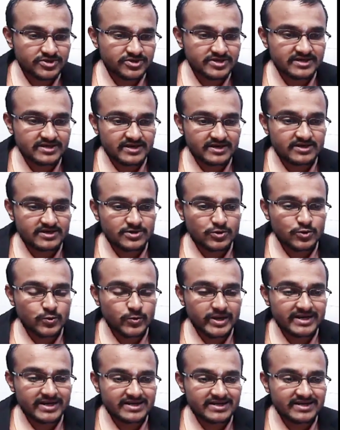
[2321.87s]
So
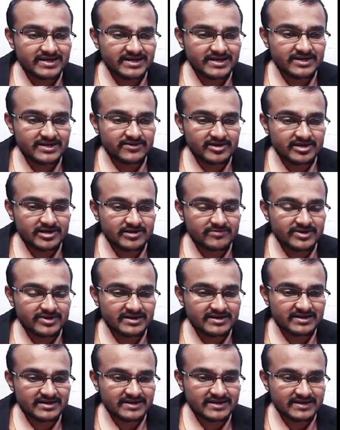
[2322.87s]
here 20
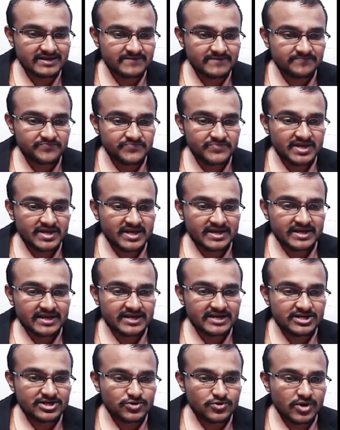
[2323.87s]
divided by t
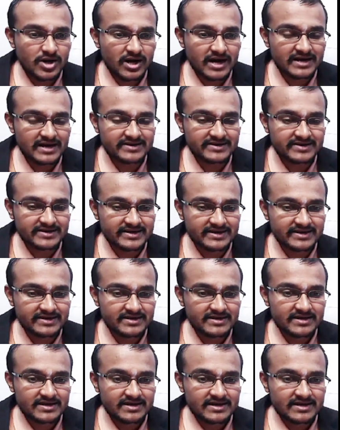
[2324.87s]
into
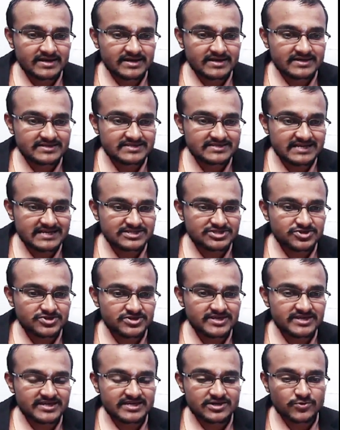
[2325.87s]
100 is
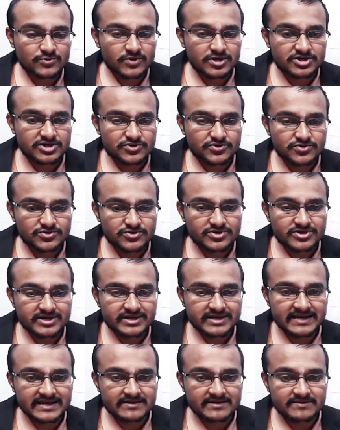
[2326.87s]
actually equal
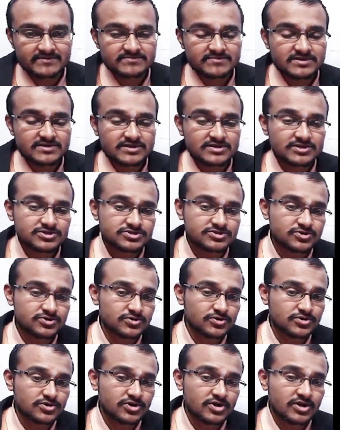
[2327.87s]
to 10.
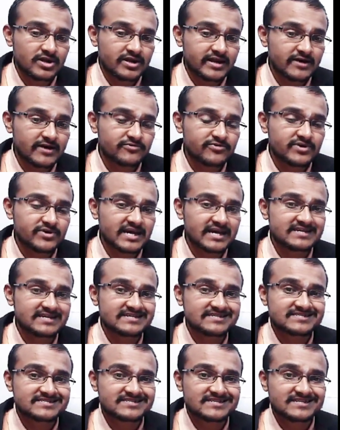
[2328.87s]
So now you
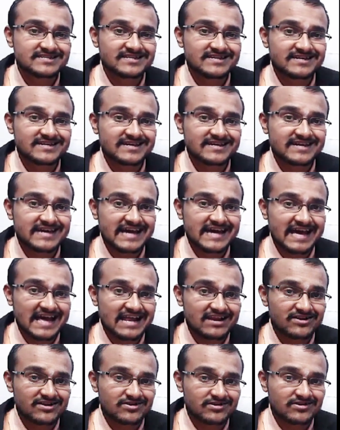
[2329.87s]
can easily
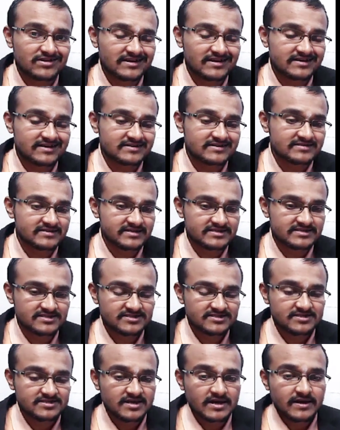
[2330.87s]
calculate this
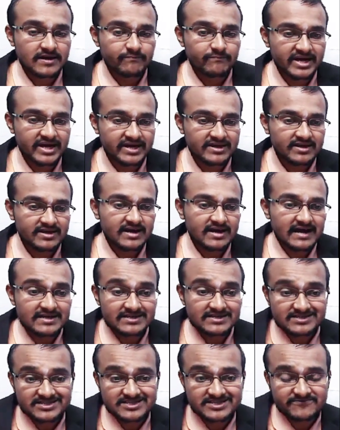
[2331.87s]
by
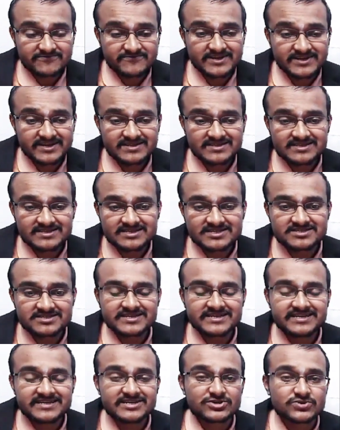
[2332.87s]
shifting this
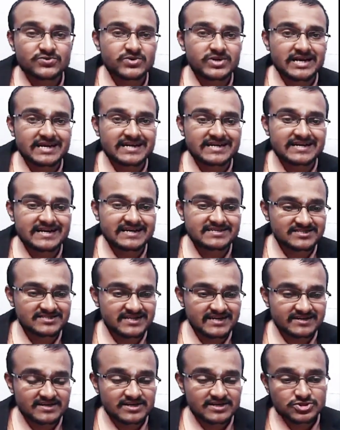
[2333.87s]
t to right hand
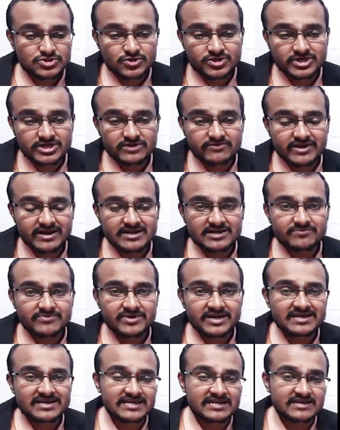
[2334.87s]
side. So
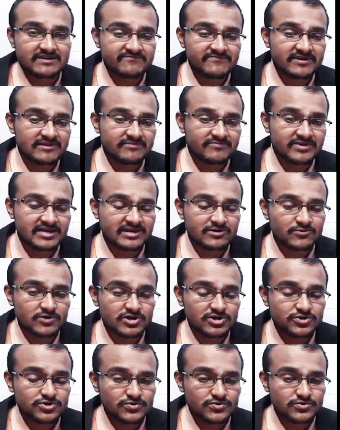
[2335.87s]
divided by t will be
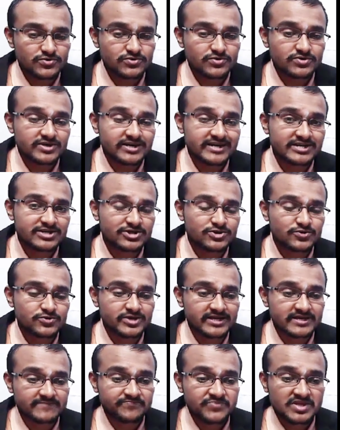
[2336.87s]
equal to
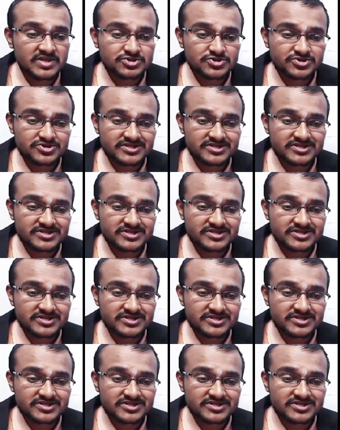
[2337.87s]
into t.